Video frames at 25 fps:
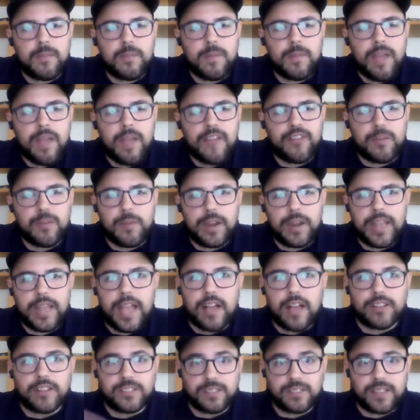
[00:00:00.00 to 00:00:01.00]
everybody
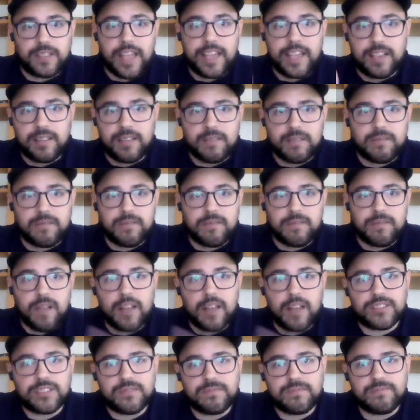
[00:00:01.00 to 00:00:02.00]
else, like
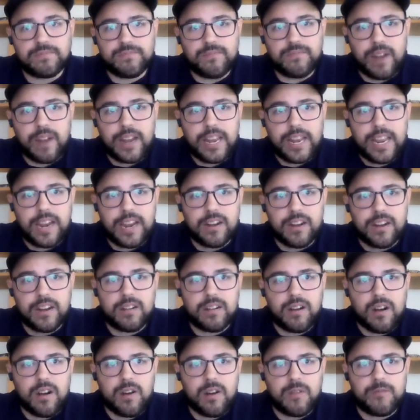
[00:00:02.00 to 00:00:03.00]
us right
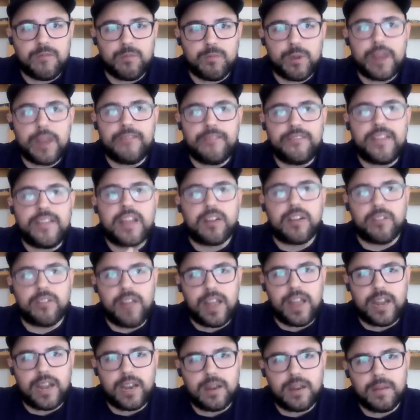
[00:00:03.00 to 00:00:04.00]
here, are
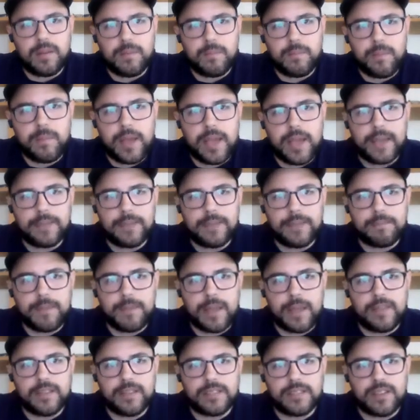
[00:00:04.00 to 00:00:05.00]
reinvigorated
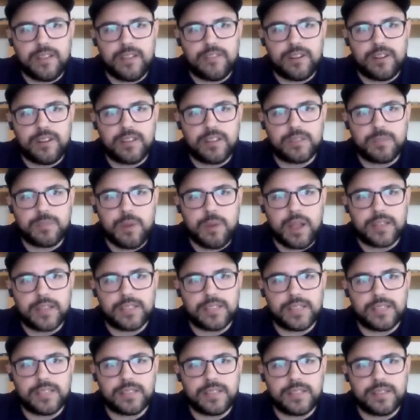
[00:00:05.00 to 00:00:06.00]
by this governance
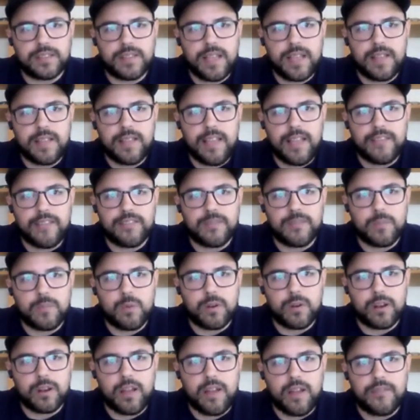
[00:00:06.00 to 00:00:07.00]
process and have some
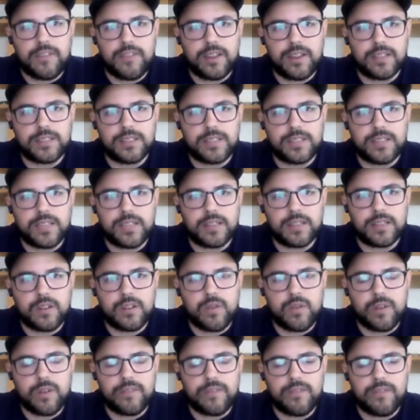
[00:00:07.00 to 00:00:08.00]
more confidence in it
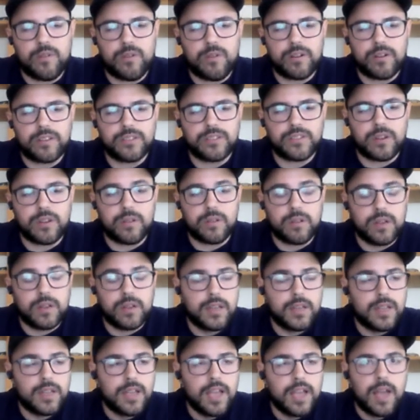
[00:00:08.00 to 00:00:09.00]
going forward. So
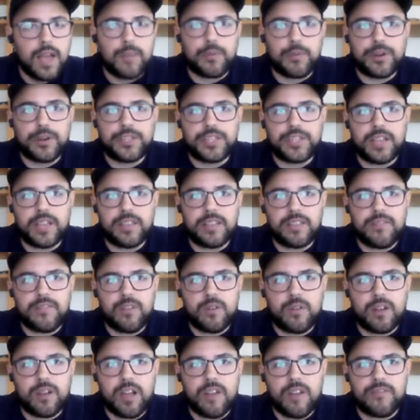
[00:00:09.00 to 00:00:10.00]
appreciate the
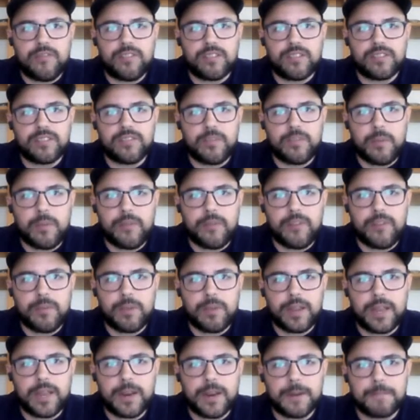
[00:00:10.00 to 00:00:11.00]
vote of confidence from
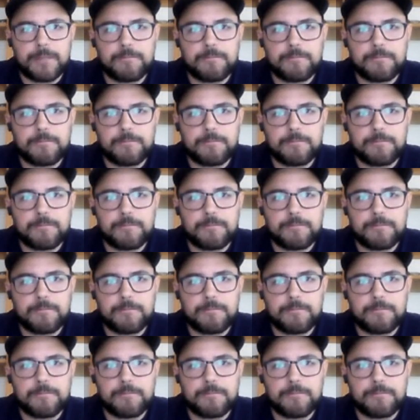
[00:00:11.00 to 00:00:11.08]
everybody here.